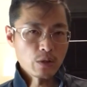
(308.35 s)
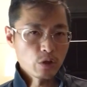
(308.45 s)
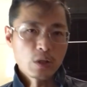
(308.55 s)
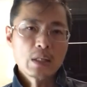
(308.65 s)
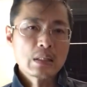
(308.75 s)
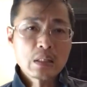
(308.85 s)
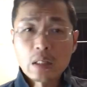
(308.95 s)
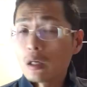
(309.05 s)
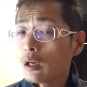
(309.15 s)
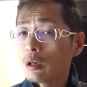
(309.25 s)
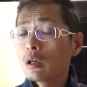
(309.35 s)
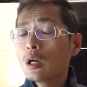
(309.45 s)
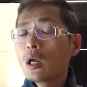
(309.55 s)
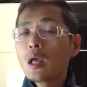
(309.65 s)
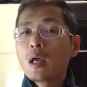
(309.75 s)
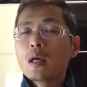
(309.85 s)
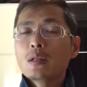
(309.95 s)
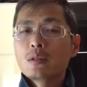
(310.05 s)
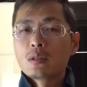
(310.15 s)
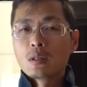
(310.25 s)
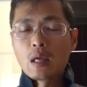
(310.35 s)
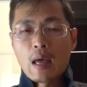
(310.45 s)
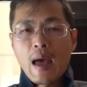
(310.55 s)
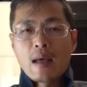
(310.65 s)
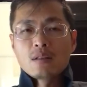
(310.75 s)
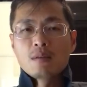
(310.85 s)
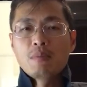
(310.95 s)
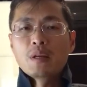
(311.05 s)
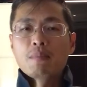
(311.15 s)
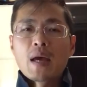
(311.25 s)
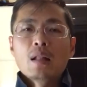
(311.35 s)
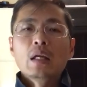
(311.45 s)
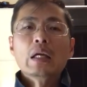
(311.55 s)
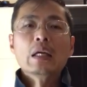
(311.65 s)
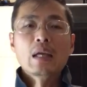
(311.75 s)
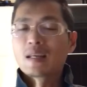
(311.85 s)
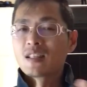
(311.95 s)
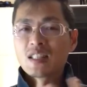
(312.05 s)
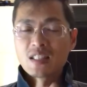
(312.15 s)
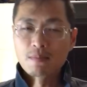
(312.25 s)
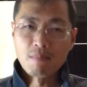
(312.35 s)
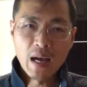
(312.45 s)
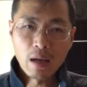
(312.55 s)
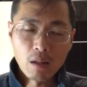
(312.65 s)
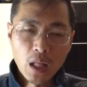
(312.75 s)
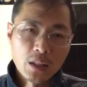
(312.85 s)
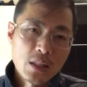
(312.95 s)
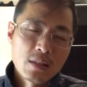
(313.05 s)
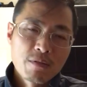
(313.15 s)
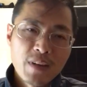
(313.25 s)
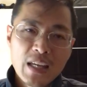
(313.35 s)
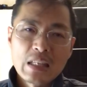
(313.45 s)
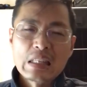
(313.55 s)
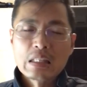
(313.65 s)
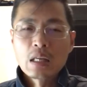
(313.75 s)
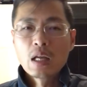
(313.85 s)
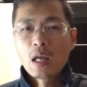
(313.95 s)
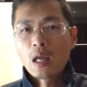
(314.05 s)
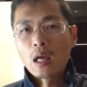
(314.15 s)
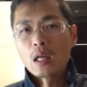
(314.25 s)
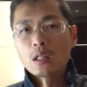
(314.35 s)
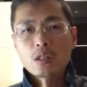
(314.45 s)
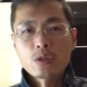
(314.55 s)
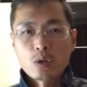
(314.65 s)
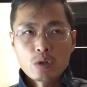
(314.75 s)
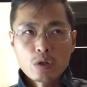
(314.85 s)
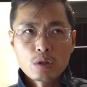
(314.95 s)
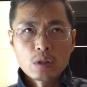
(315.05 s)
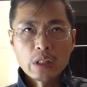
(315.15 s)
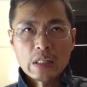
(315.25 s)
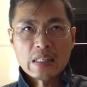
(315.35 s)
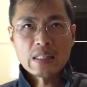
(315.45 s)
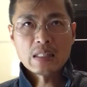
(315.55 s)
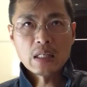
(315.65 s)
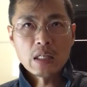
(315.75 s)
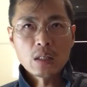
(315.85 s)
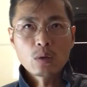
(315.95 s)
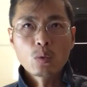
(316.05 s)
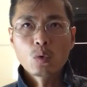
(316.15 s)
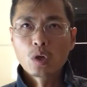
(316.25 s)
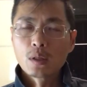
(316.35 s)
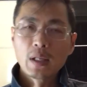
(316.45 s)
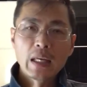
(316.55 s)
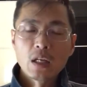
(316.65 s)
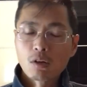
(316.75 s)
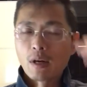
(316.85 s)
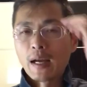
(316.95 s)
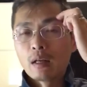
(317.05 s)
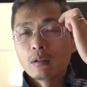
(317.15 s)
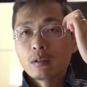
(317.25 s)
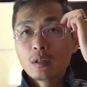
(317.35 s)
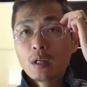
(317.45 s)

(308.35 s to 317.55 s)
As you can see here, it has a big belly and smile on his face, and it's usually sitting or laying around.